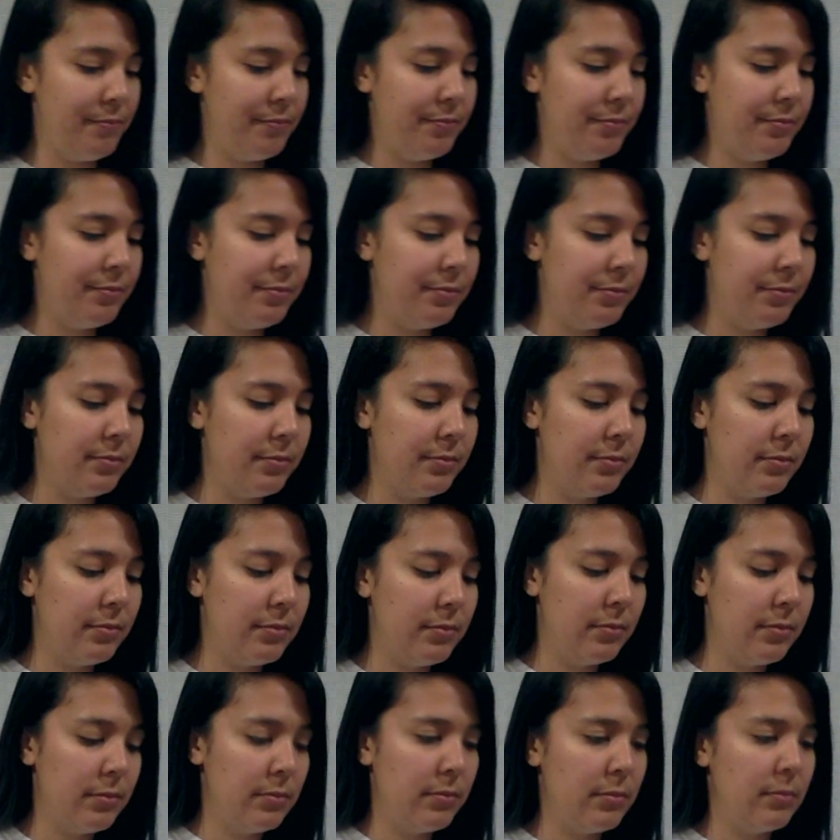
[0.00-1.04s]

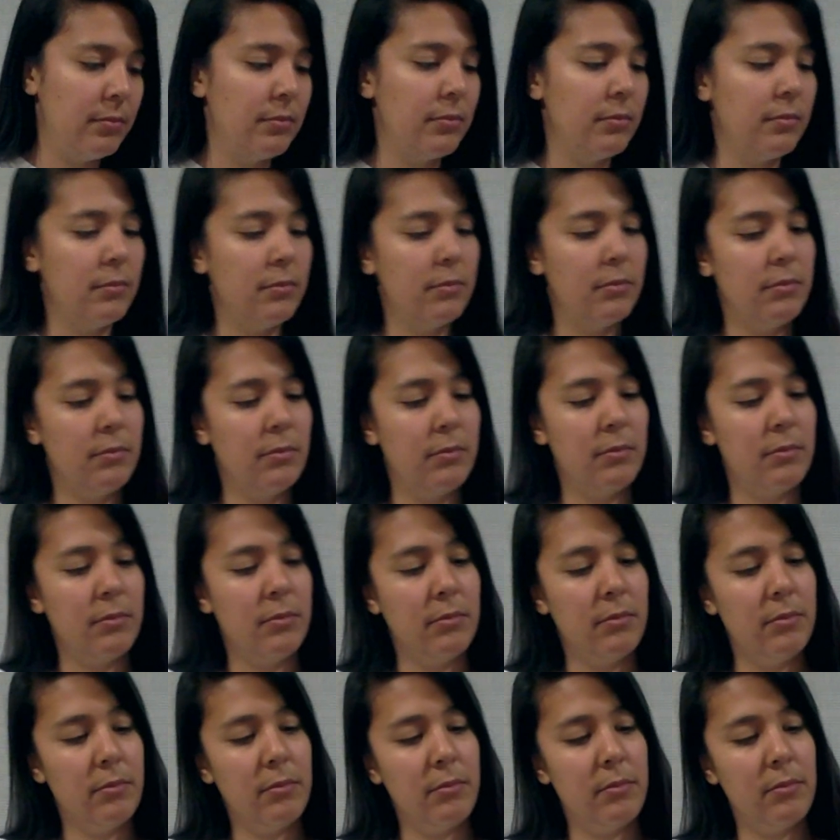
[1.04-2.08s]

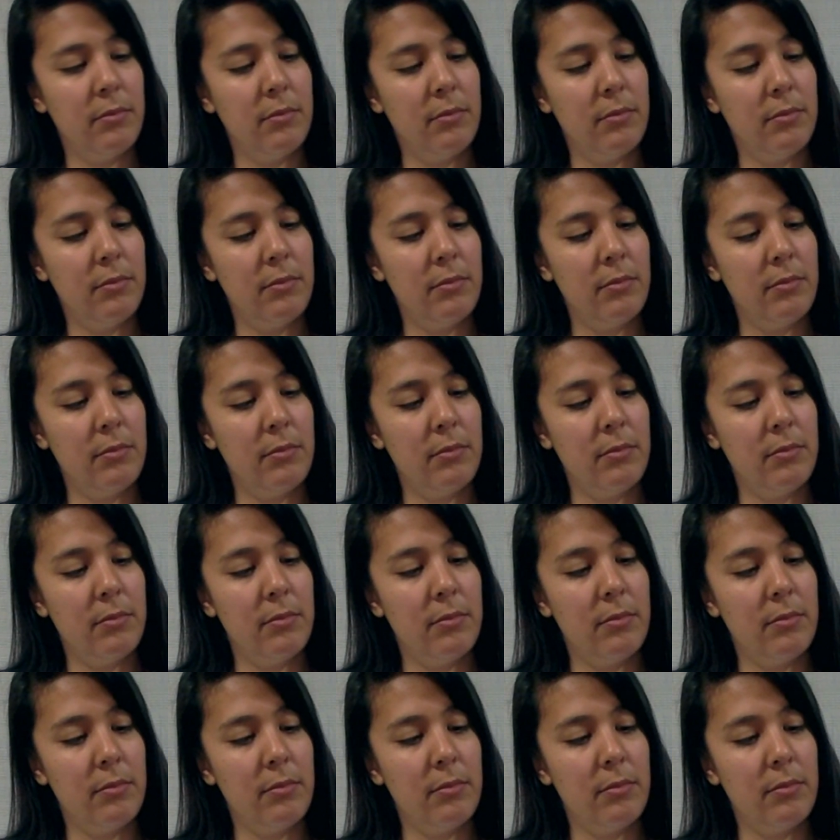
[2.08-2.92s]
[no speech]